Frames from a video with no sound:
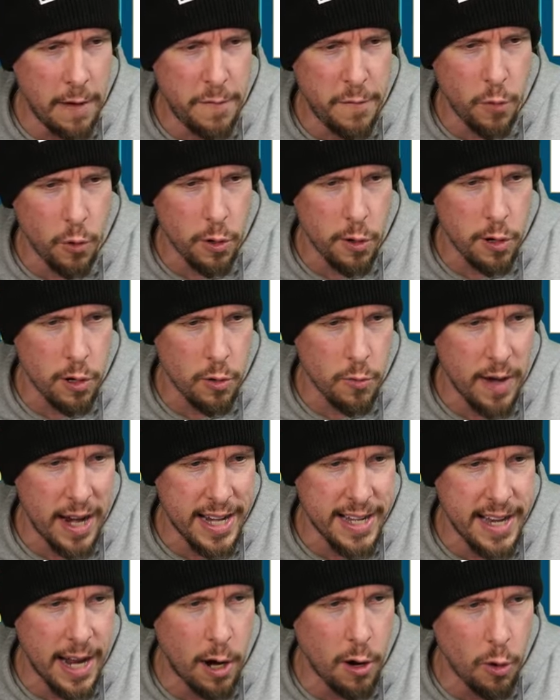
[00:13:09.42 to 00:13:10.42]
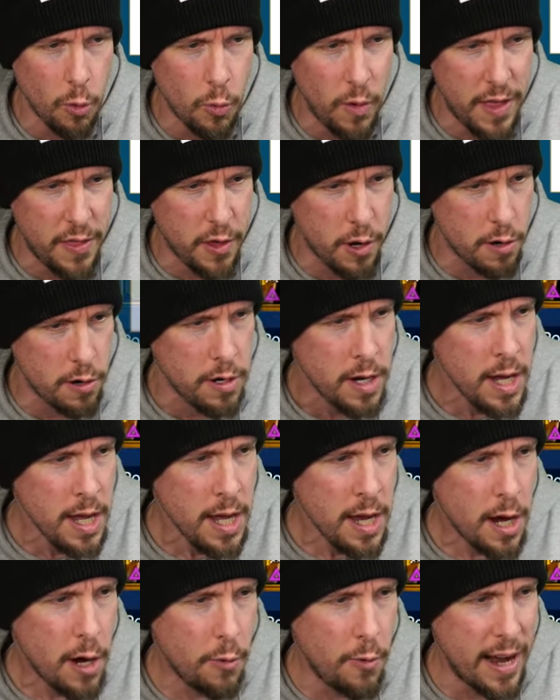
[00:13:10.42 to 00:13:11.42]
for her right now or with her
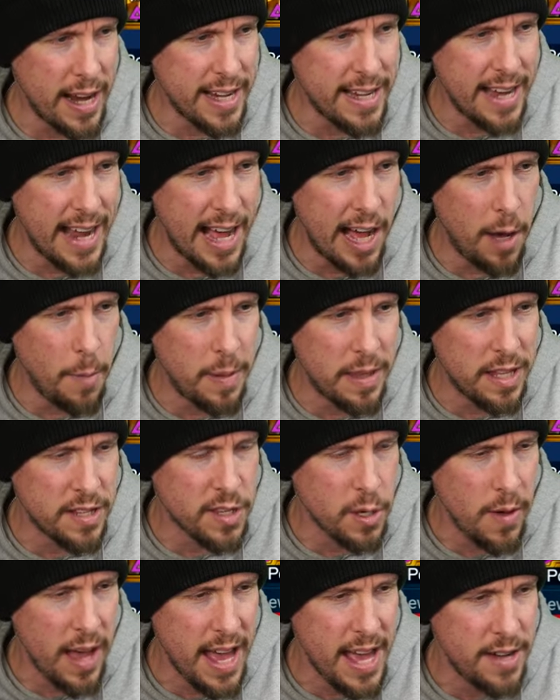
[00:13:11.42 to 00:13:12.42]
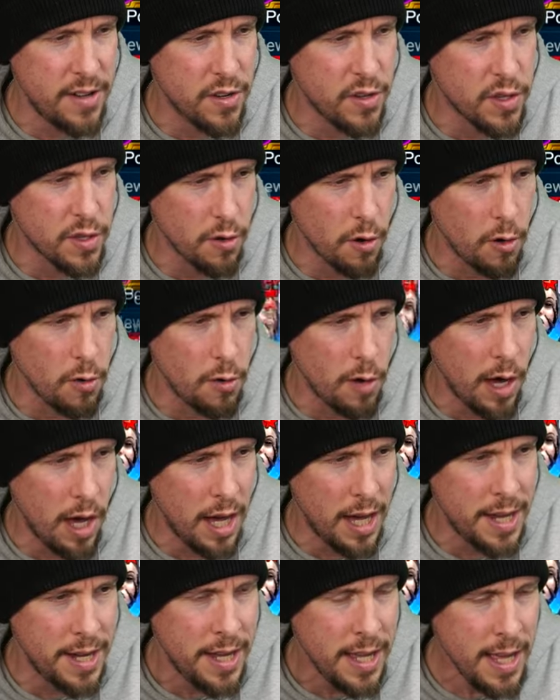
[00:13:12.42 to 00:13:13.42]
right now, but let's go ahead and just throw her
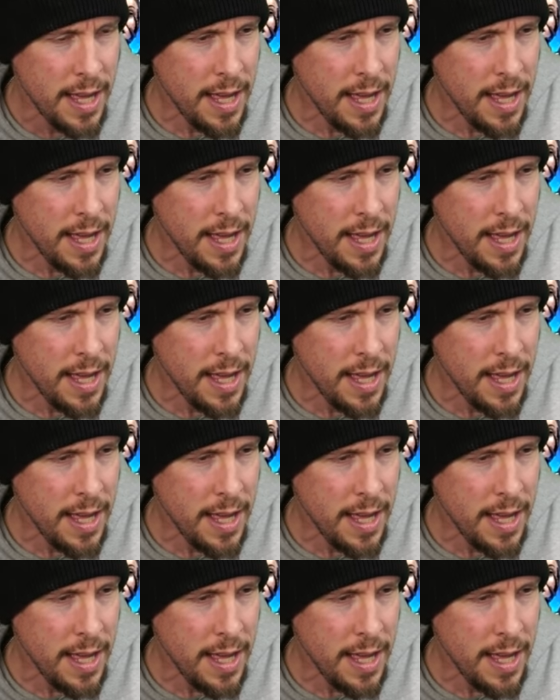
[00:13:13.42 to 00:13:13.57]
on.